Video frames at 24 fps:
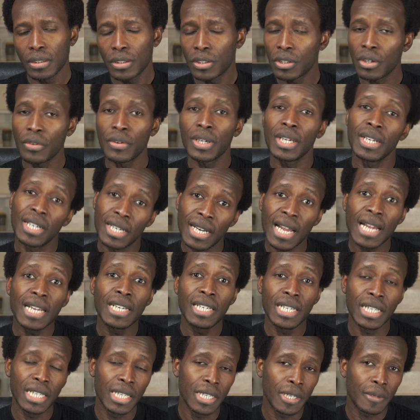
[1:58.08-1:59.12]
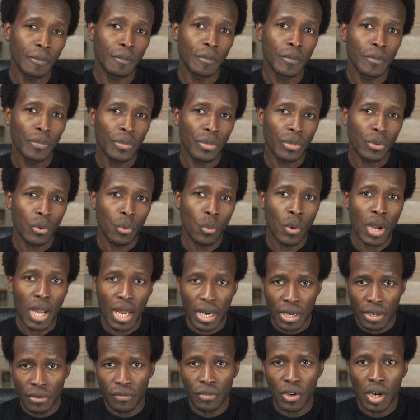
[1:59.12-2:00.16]
In an IDE, where
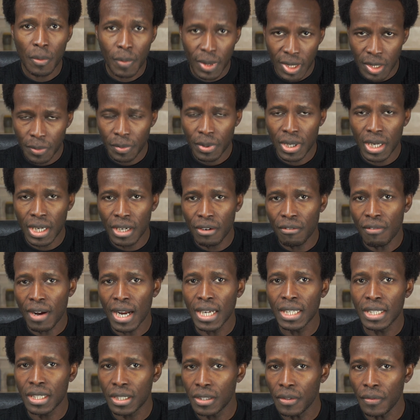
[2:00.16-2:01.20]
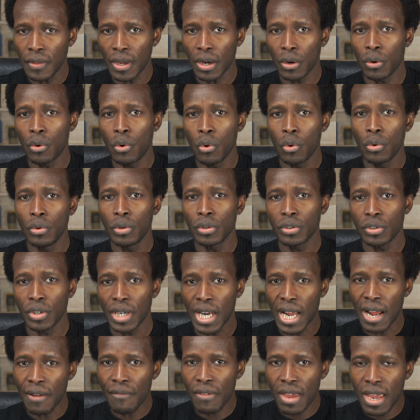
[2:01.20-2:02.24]
a developer typically writes their code. So
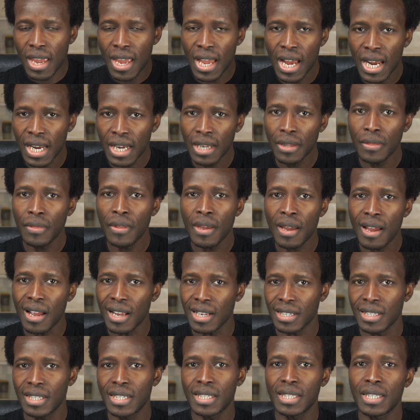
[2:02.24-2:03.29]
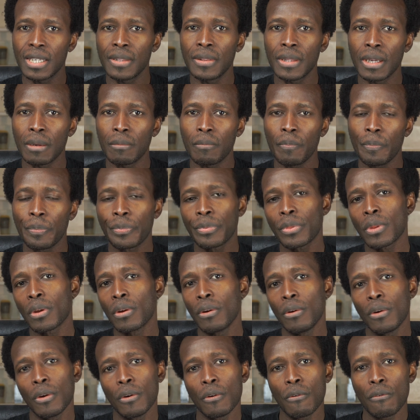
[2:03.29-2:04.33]
they have AI in there assisting them.
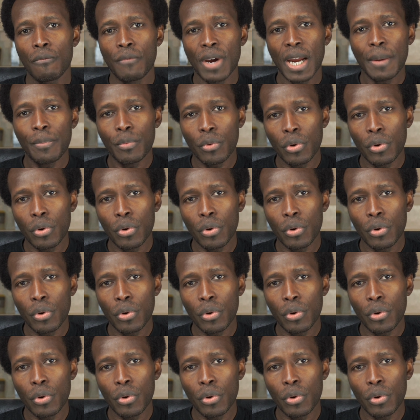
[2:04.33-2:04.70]
Vibe